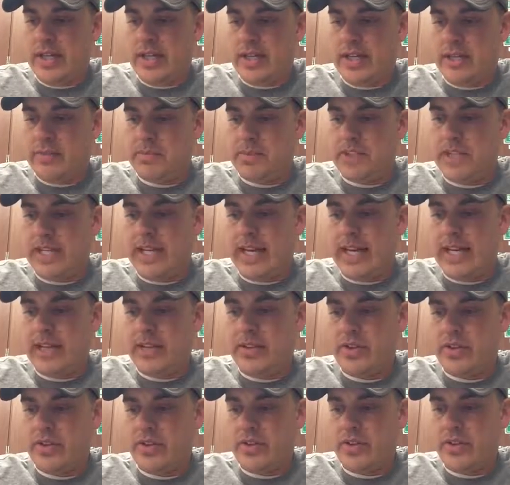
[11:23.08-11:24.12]
to
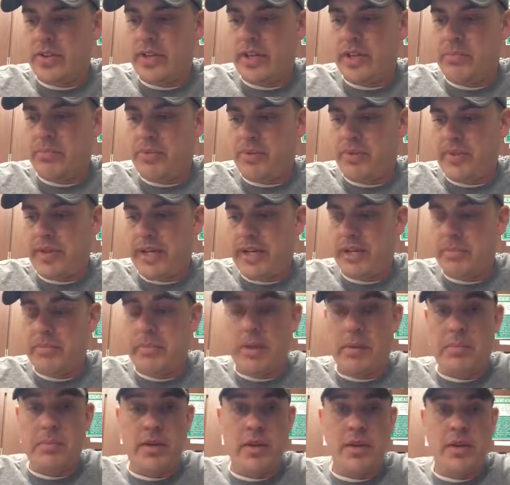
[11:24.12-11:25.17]
guide their learning provided
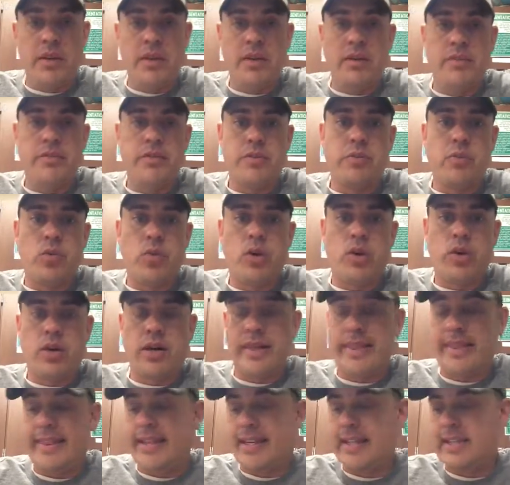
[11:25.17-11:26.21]
maybe for more
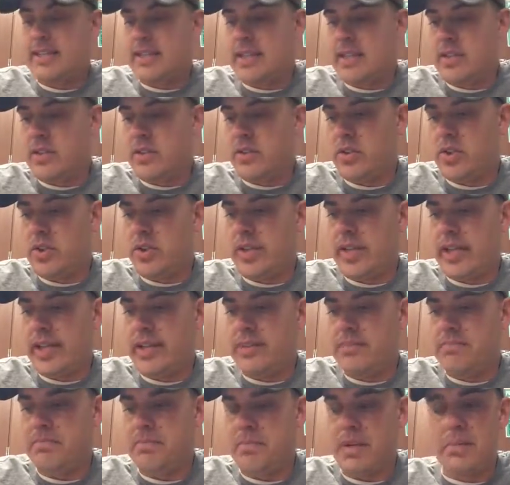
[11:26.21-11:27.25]
authentic
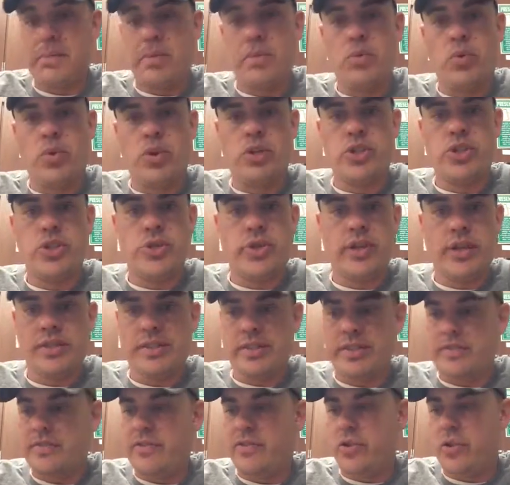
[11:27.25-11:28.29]
learning, maybe more
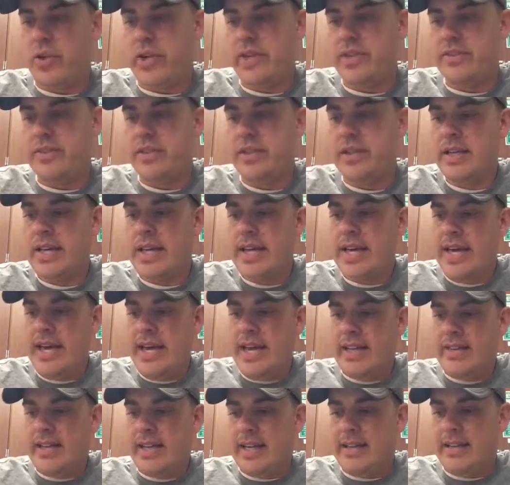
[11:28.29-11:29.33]
choice and voice
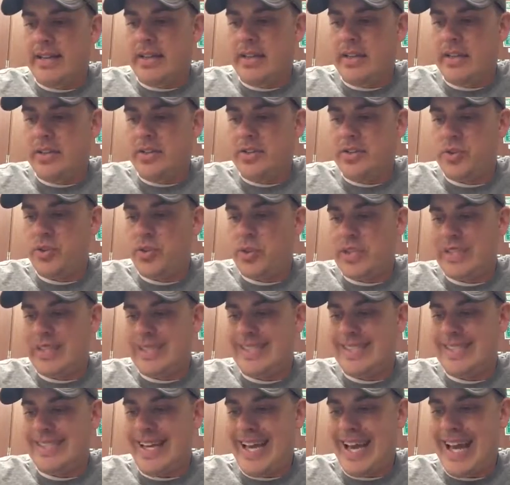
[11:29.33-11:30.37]
that the
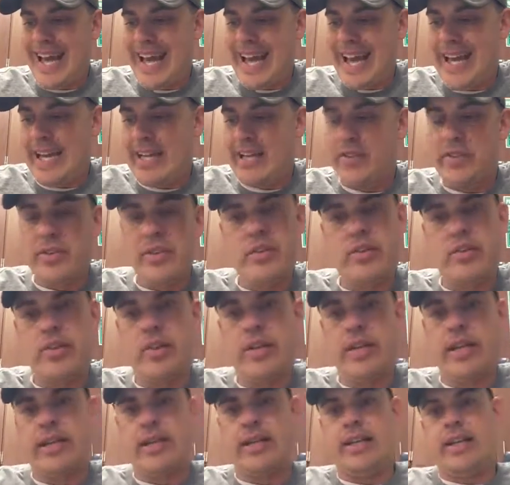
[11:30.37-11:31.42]
students had in their
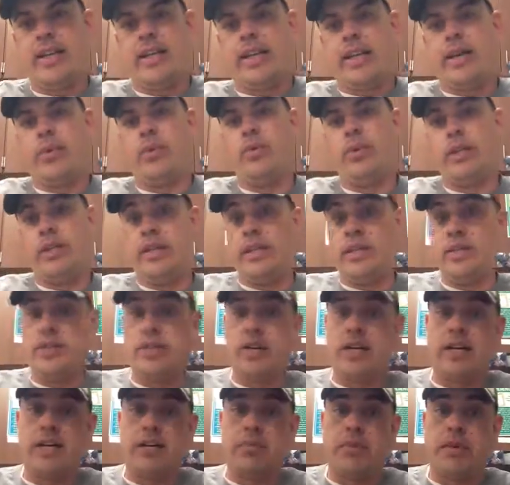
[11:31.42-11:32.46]
learning. And I really did
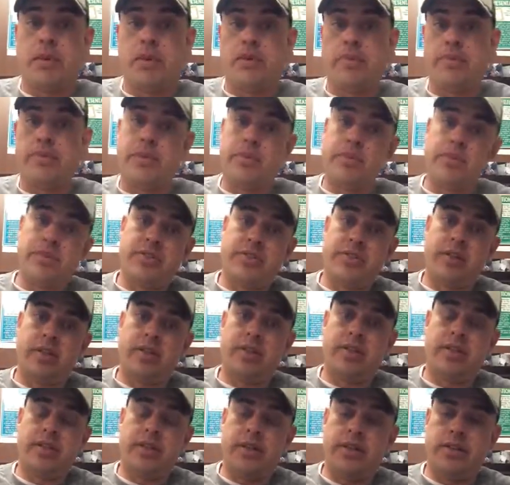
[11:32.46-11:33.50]
talk about from the
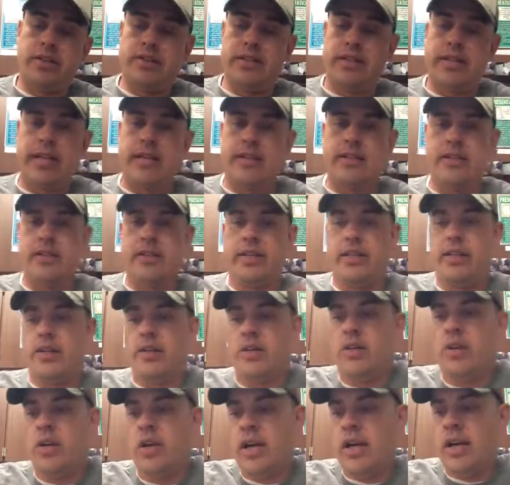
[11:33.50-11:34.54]
start of the year to the end of the
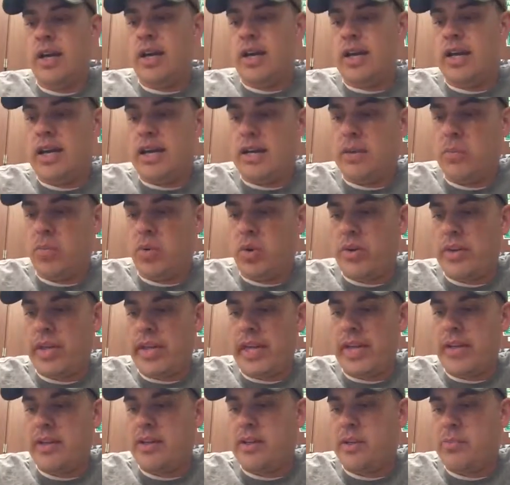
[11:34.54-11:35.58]
year where
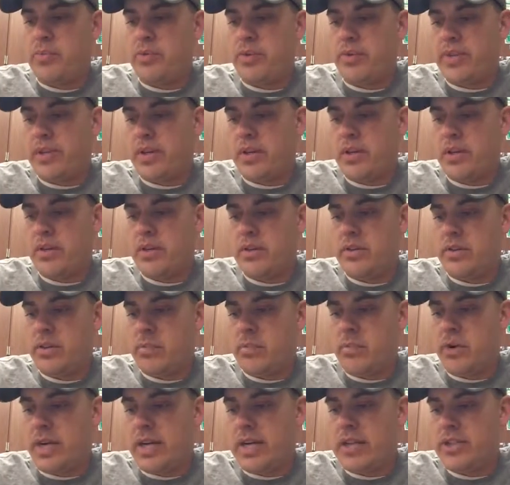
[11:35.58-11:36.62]
they ended up with
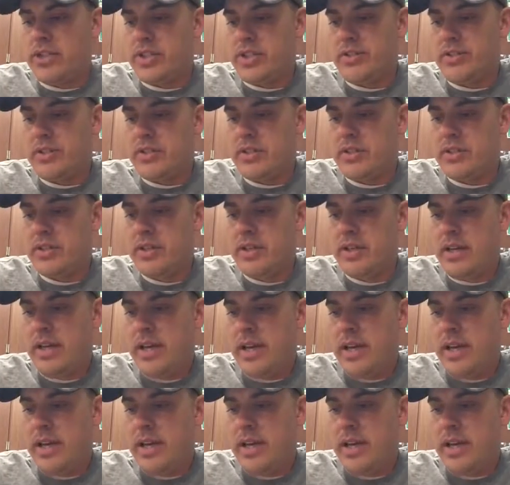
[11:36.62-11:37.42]
their projects and